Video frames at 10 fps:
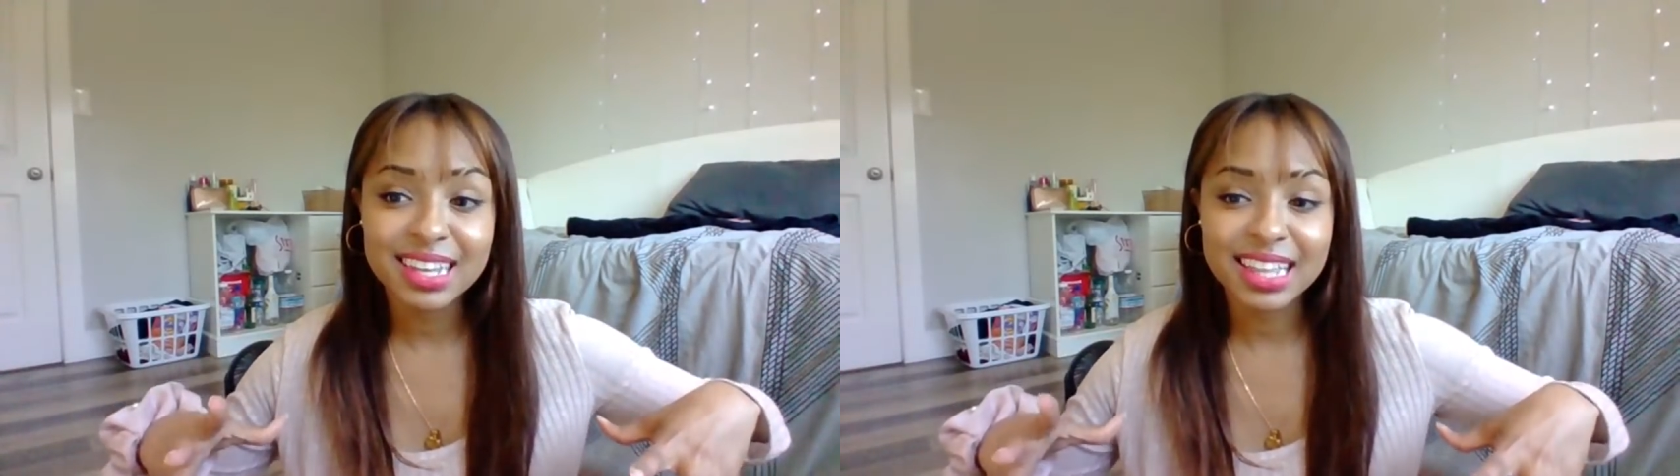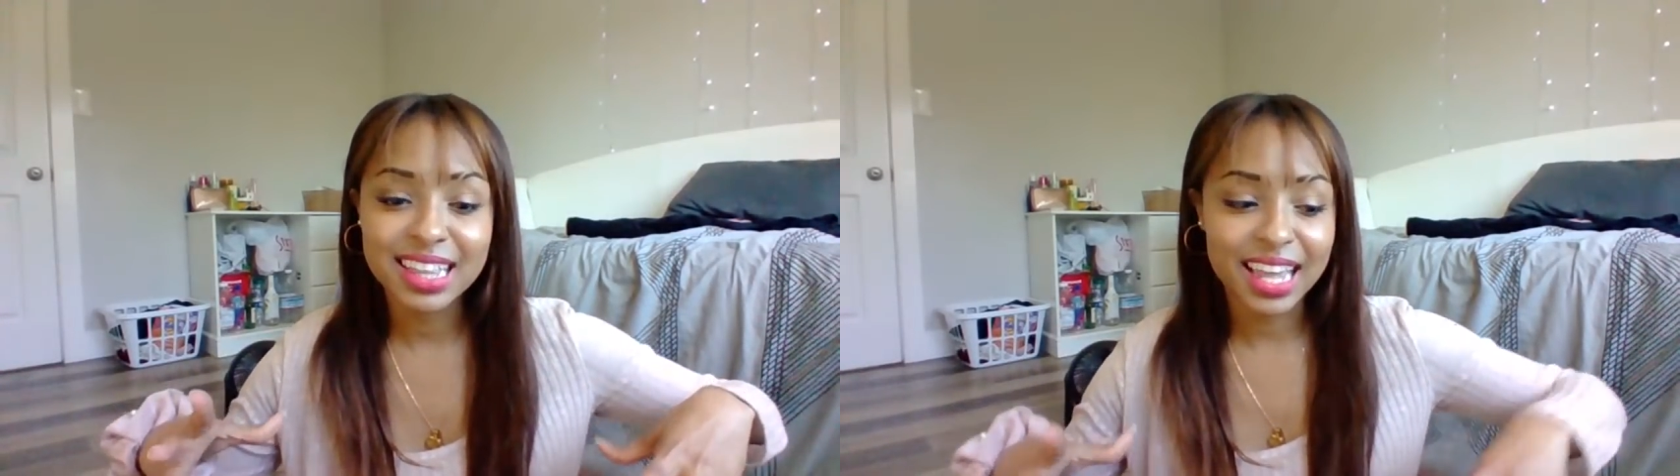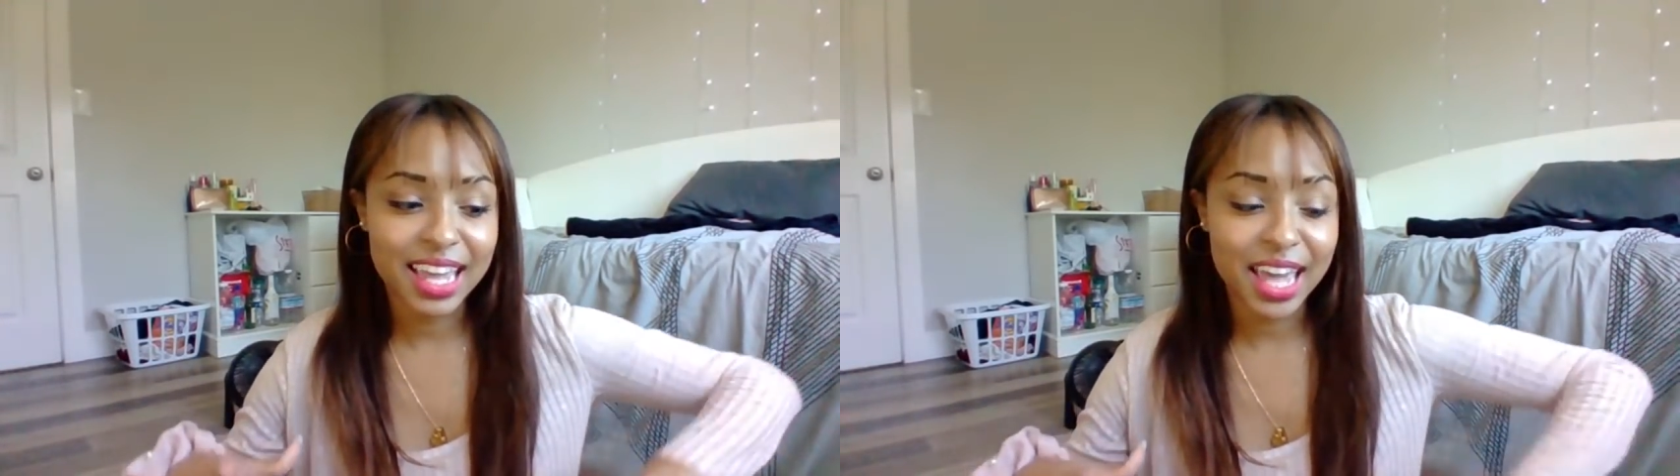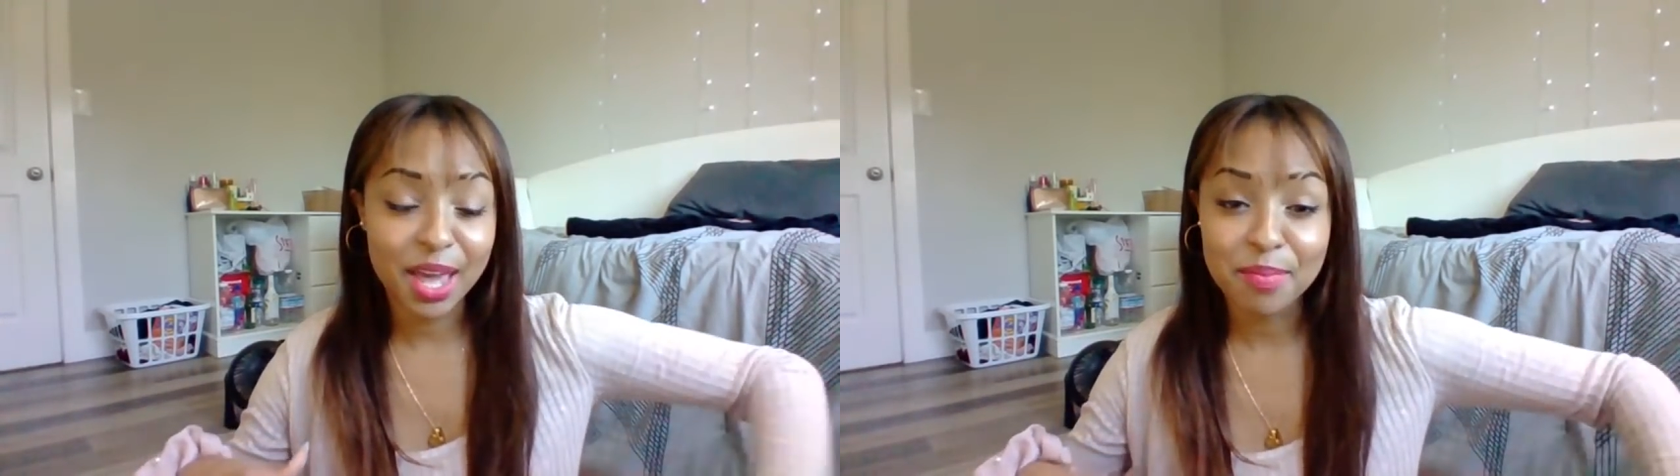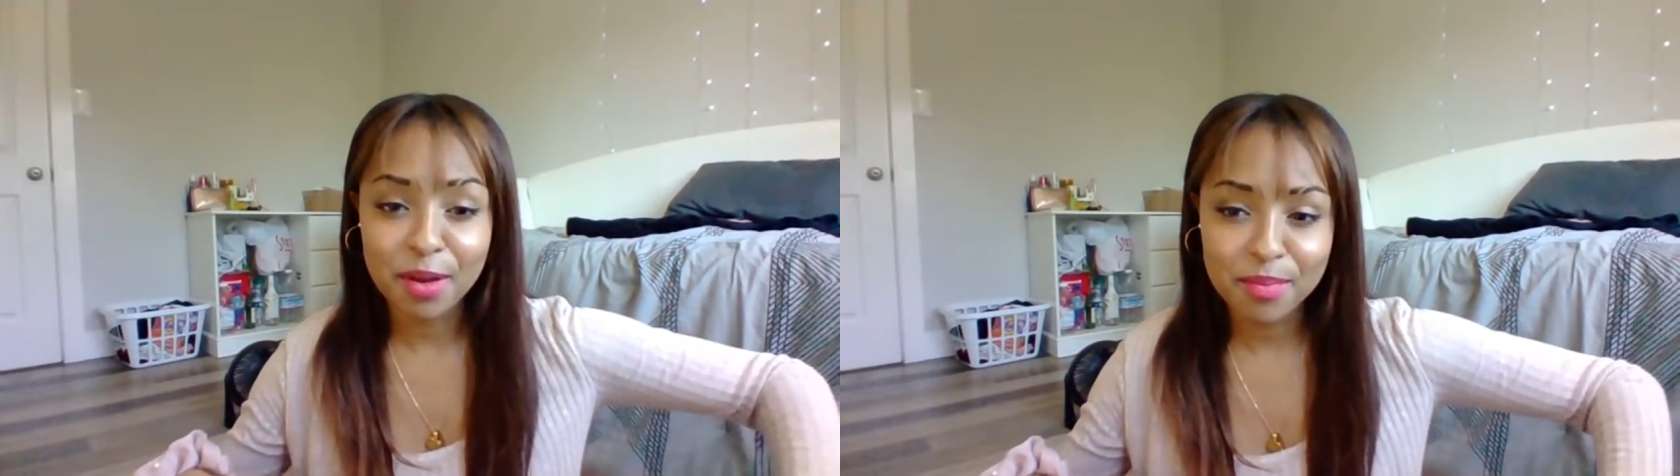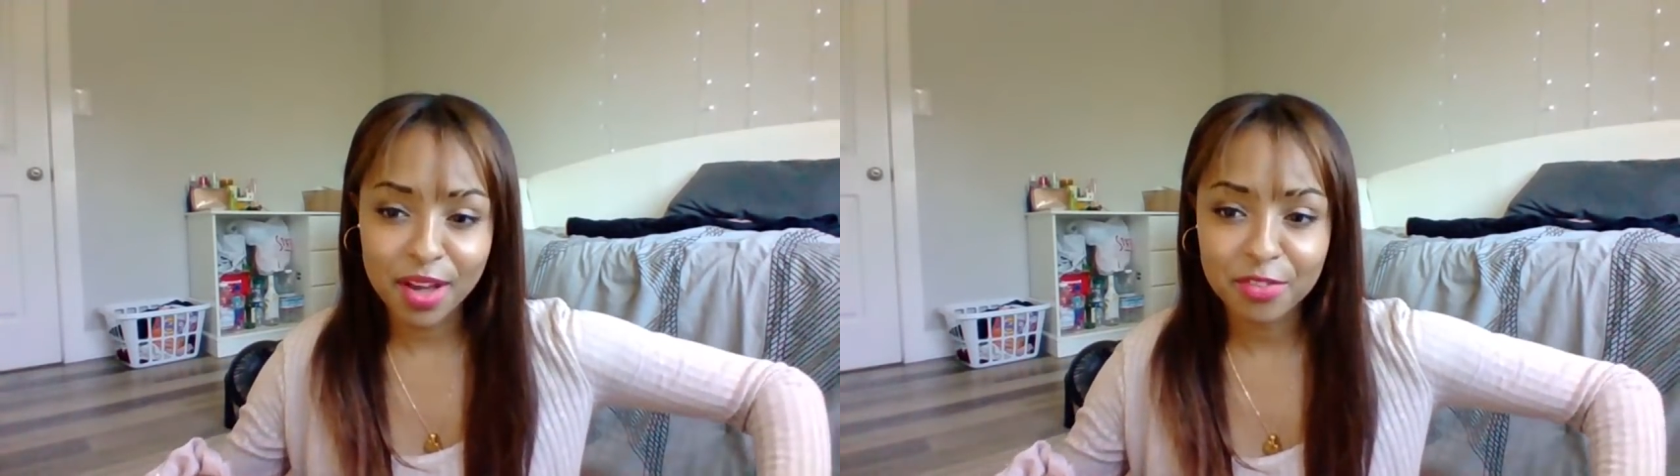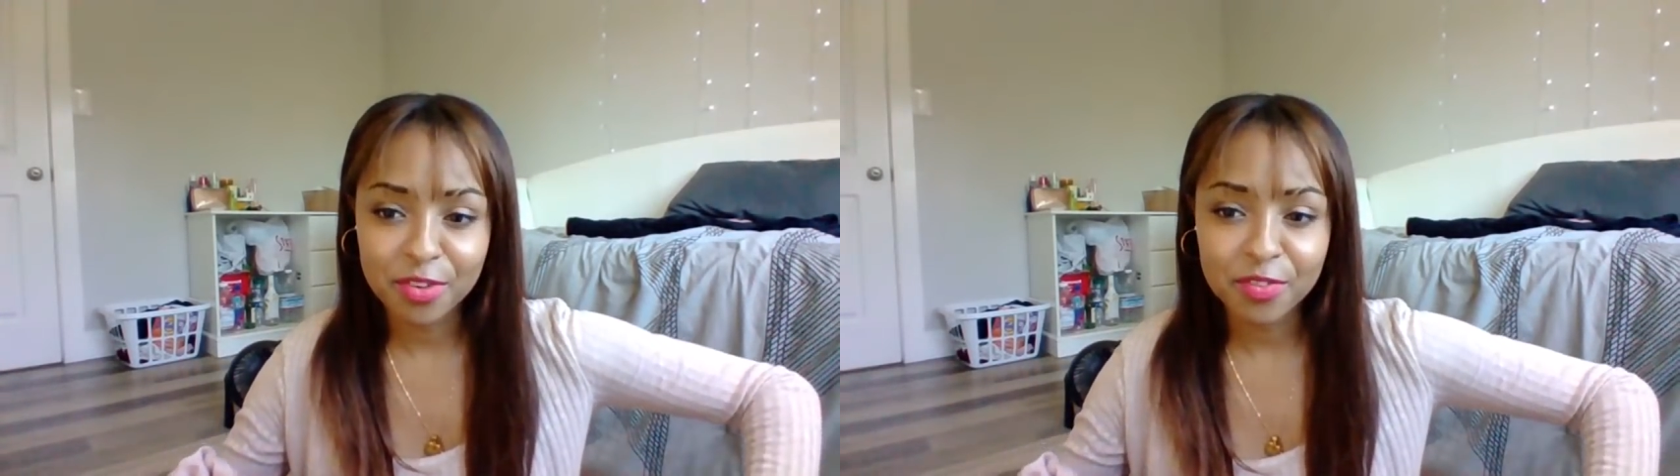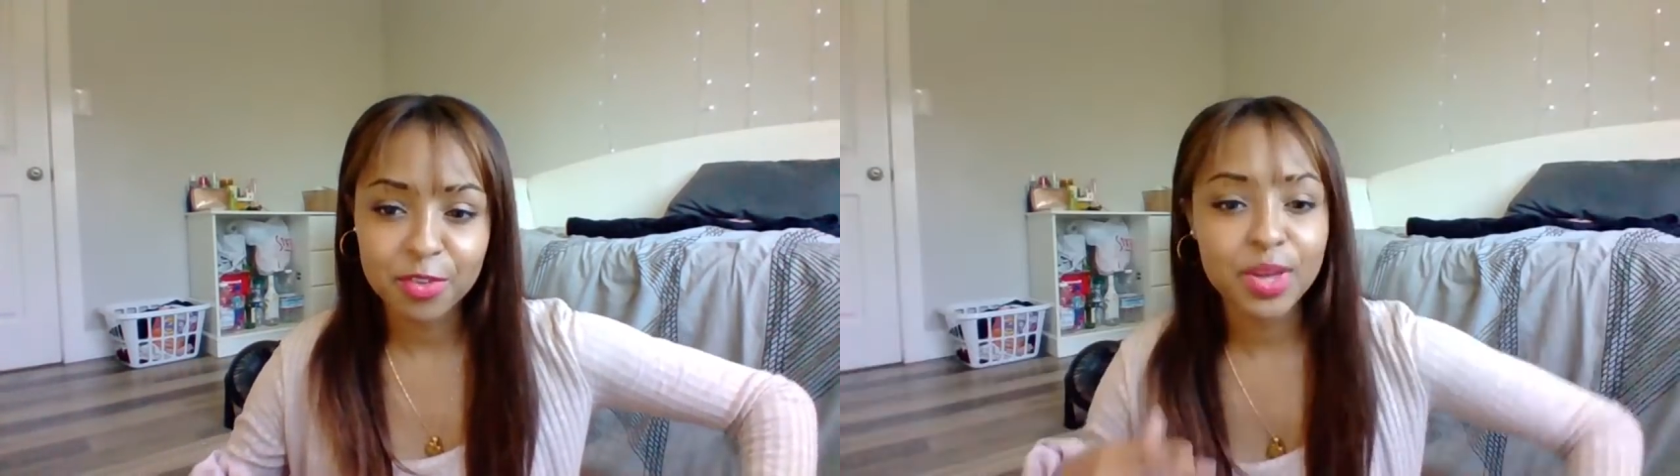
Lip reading: and like camp out by the river.